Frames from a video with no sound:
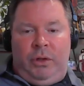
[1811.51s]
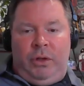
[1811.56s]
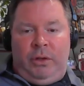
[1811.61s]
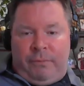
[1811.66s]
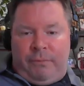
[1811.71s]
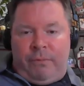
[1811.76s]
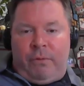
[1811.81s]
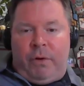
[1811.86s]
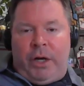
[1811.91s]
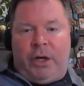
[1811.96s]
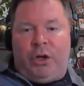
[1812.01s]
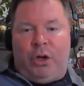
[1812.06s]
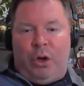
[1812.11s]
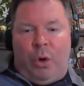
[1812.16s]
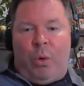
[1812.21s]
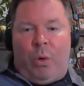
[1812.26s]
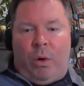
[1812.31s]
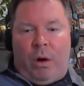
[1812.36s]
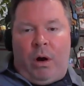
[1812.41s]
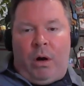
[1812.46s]
the front
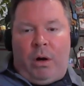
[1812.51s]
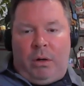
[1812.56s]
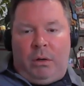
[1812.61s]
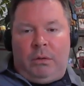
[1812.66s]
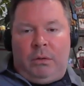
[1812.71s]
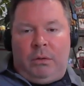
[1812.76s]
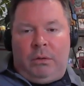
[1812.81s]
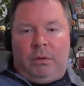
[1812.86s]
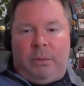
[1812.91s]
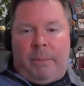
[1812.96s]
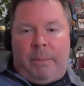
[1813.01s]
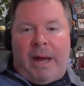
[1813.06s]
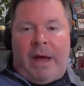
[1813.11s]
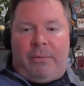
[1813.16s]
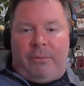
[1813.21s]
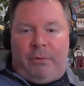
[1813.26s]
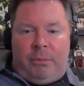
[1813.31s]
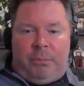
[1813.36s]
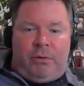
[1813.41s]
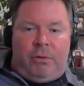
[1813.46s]
door. The
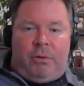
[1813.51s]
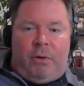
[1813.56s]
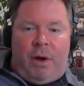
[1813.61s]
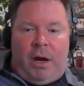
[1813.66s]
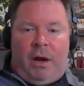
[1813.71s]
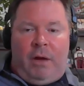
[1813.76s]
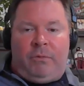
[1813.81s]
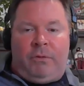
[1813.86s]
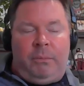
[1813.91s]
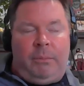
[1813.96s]
bathrooms are right off